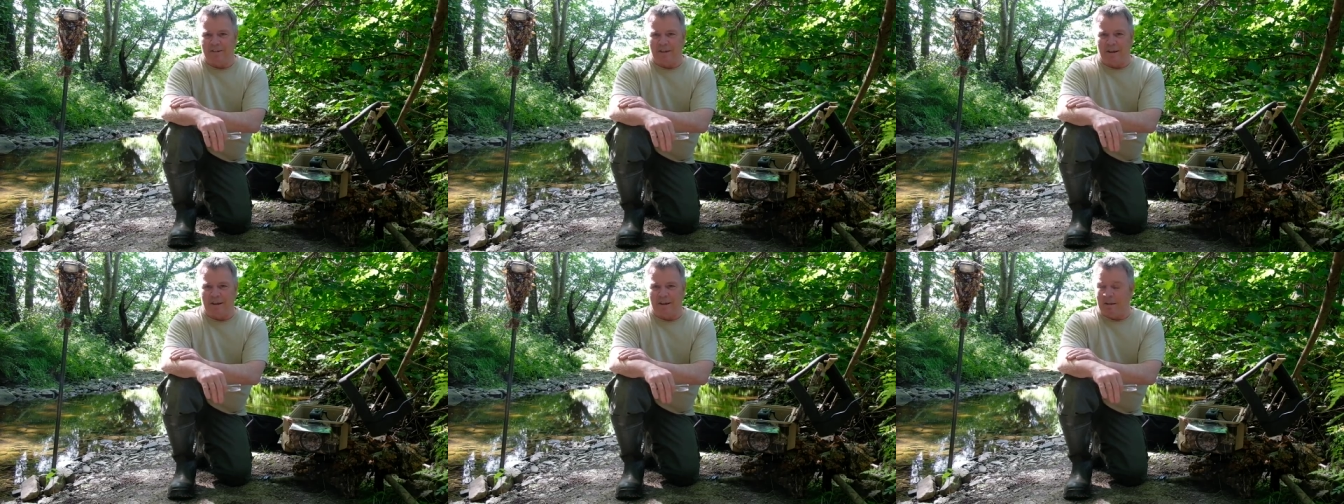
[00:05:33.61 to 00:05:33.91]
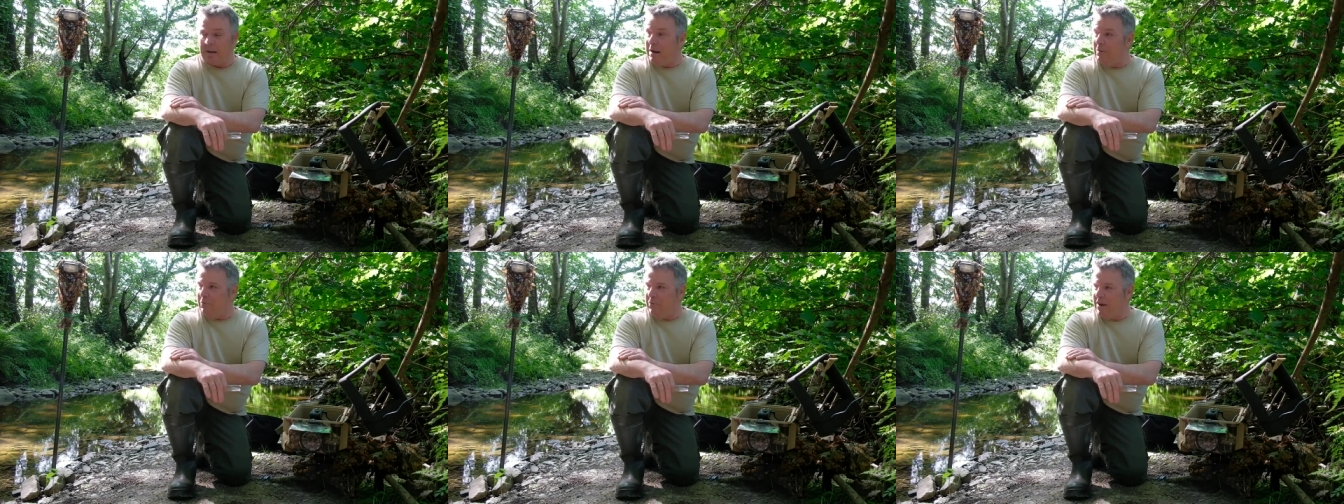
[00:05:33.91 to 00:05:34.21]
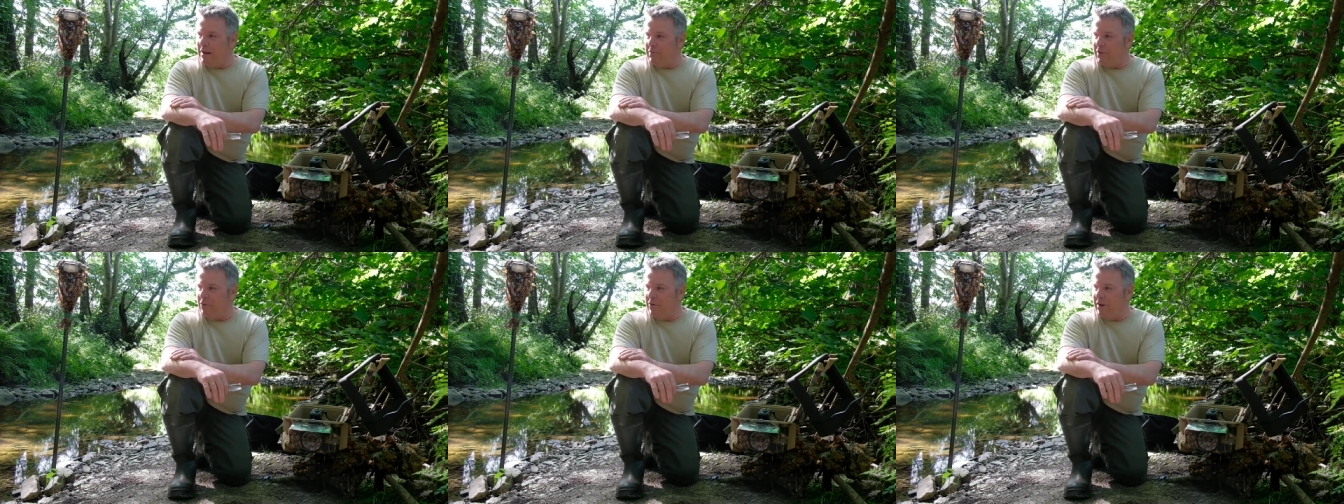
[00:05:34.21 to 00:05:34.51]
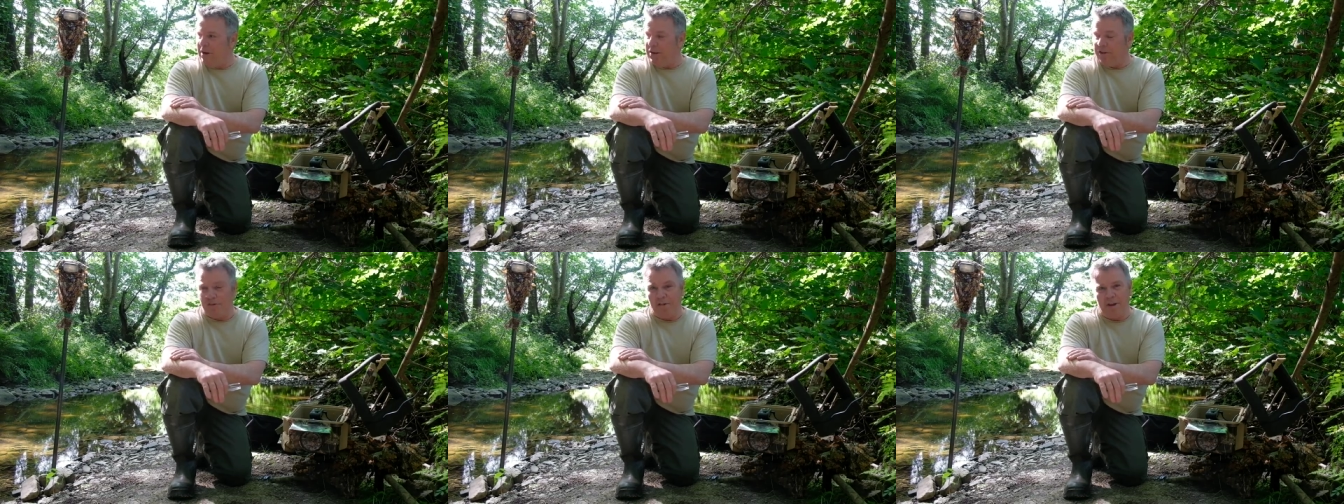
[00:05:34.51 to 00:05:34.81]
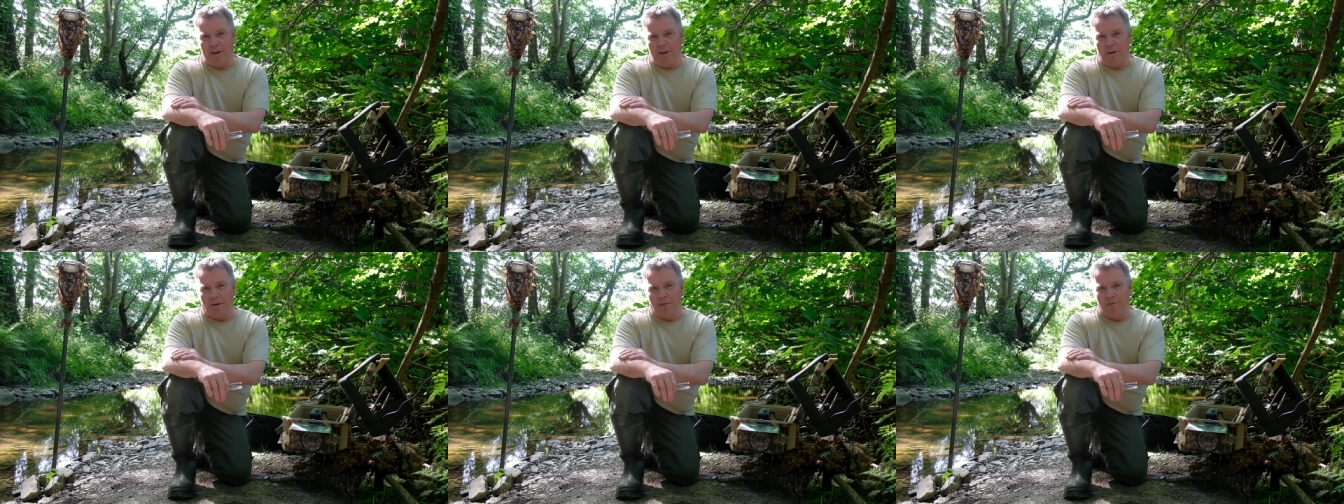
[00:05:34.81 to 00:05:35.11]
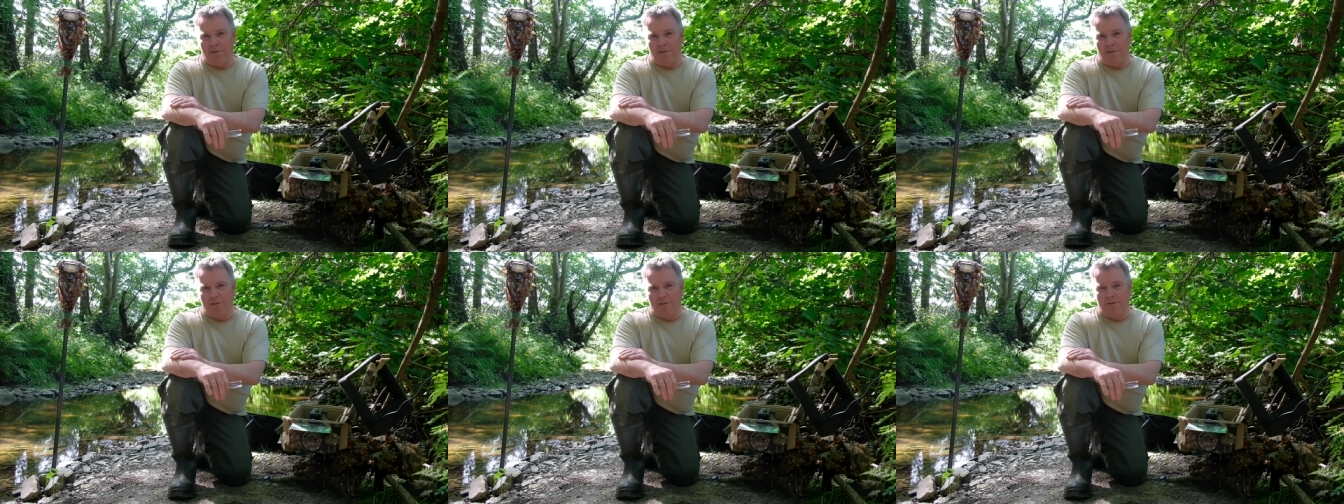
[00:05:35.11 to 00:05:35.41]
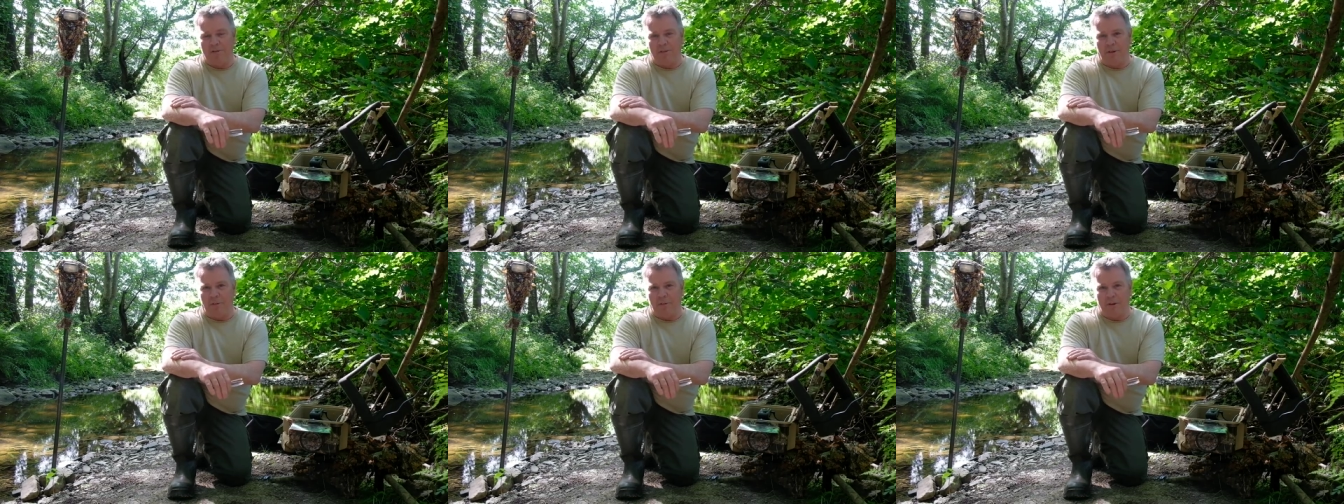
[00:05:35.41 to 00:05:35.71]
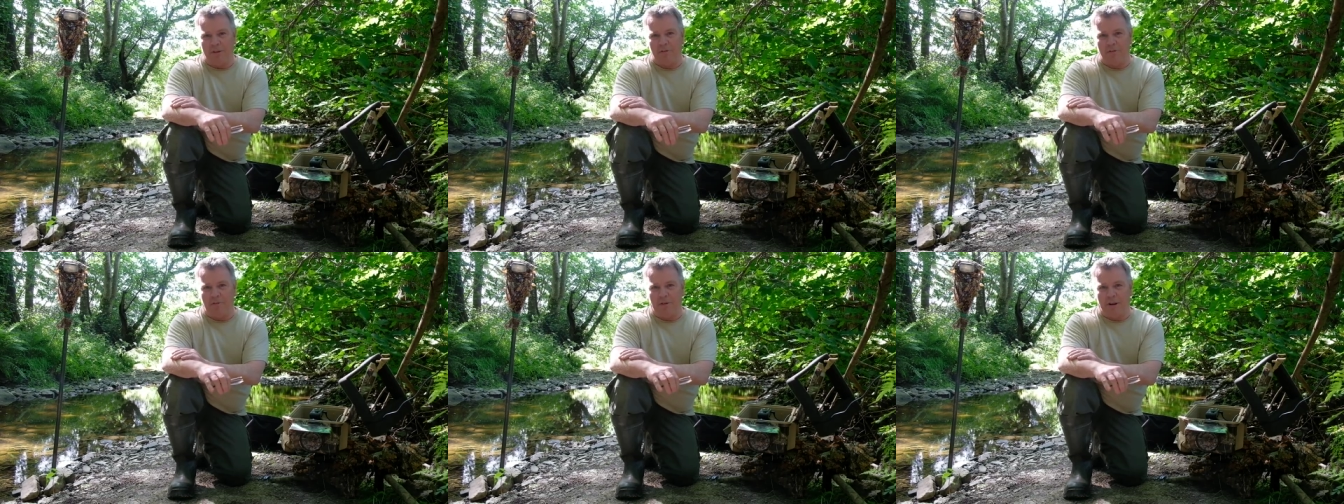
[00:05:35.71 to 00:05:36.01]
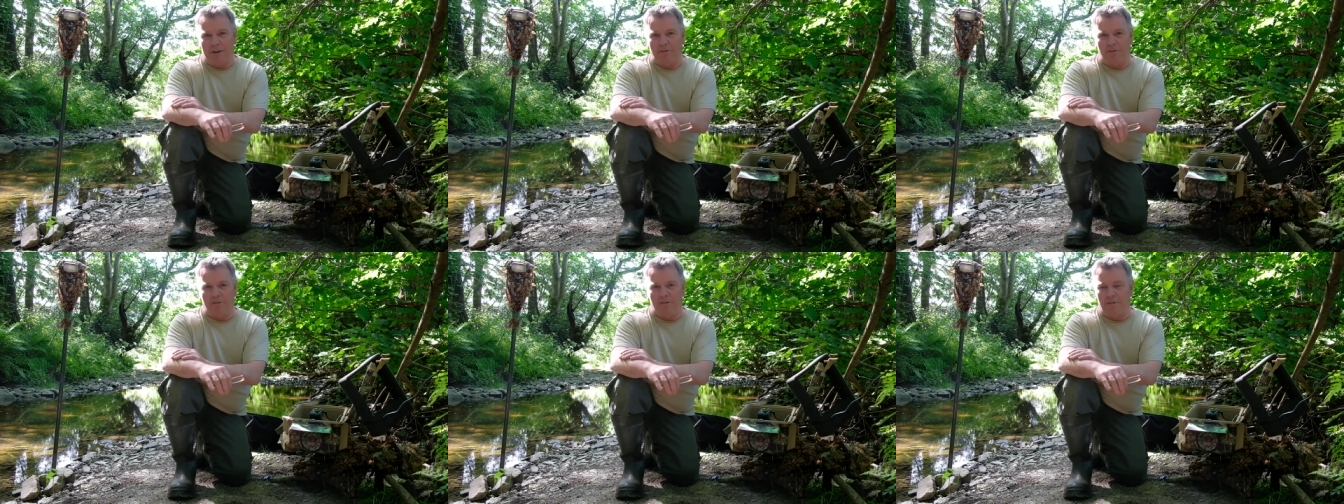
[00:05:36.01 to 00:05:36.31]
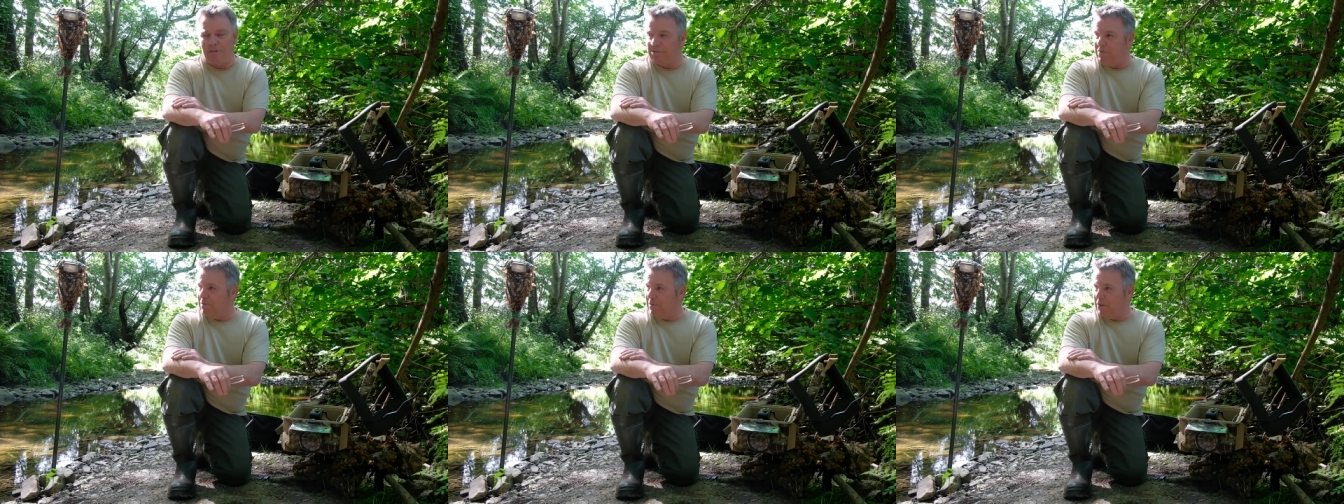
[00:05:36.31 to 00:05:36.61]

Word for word: I've never really seen otters on this stretch,